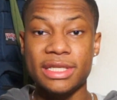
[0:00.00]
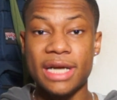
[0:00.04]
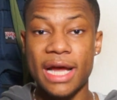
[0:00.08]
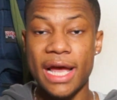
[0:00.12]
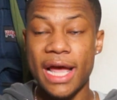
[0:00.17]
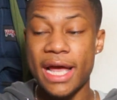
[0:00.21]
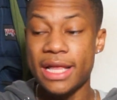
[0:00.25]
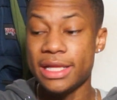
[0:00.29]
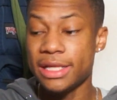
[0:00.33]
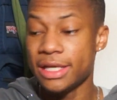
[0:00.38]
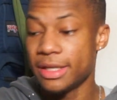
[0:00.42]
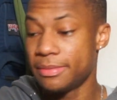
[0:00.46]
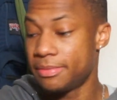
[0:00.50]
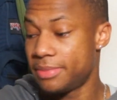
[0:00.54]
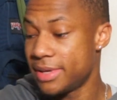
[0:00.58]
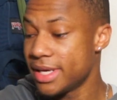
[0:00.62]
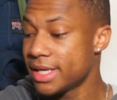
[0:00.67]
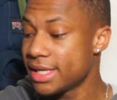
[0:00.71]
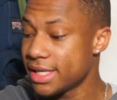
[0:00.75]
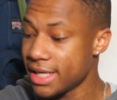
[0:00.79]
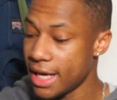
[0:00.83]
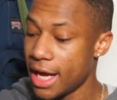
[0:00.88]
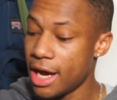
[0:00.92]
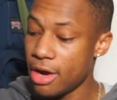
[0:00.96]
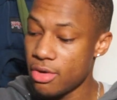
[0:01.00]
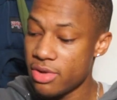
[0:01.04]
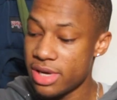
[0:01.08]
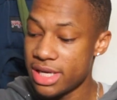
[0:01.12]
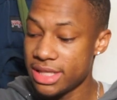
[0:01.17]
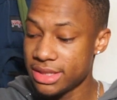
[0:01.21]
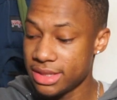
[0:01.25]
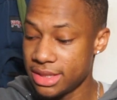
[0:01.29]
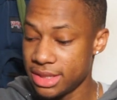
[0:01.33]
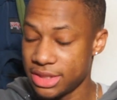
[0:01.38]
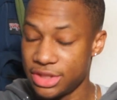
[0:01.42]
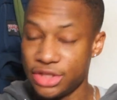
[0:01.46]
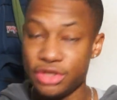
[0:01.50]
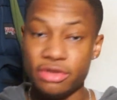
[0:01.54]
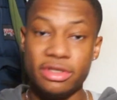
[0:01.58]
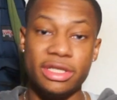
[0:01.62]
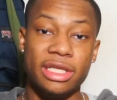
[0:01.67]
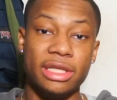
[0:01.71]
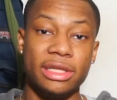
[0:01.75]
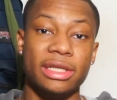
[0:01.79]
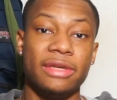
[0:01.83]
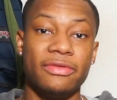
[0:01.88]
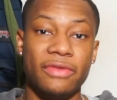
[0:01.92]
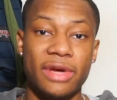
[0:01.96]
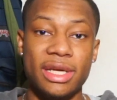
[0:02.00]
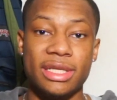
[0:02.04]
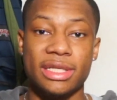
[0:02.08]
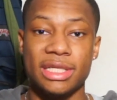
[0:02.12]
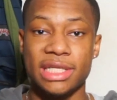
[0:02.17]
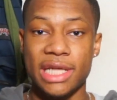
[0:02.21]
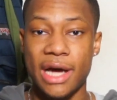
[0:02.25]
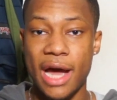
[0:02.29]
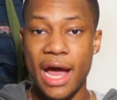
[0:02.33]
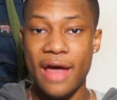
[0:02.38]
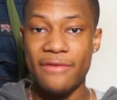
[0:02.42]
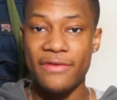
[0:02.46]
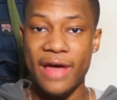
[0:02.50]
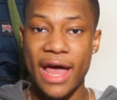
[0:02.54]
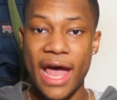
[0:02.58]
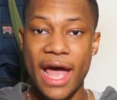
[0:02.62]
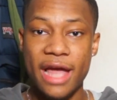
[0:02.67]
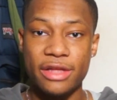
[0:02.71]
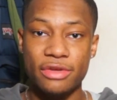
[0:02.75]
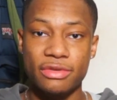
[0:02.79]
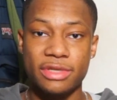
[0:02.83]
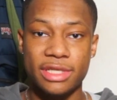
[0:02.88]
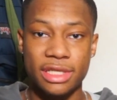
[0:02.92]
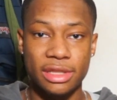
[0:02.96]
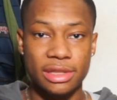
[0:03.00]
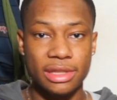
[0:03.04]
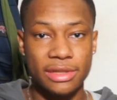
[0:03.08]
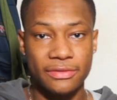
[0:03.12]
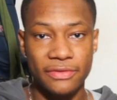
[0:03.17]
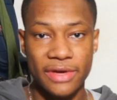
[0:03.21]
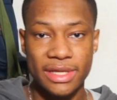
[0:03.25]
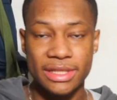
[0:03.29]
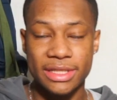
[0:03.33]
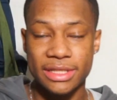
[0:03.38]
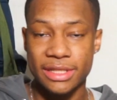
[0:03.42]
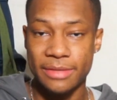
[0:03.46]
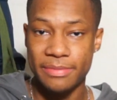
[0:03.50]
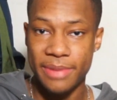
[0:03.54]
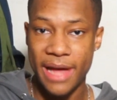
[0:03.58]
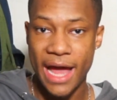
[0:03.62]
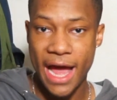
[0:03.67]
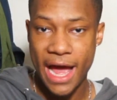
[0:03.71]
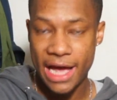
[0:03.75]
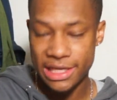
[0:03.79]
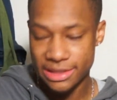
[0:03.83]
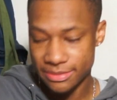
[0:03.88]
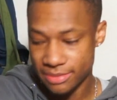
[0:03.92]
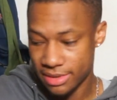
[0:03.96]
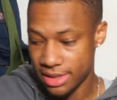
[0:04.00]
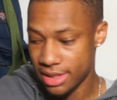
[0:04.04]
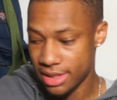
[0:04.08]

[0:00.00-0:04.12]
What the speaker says: I ended up picking out is this utility vest. Now, I've had utility vests in the past, but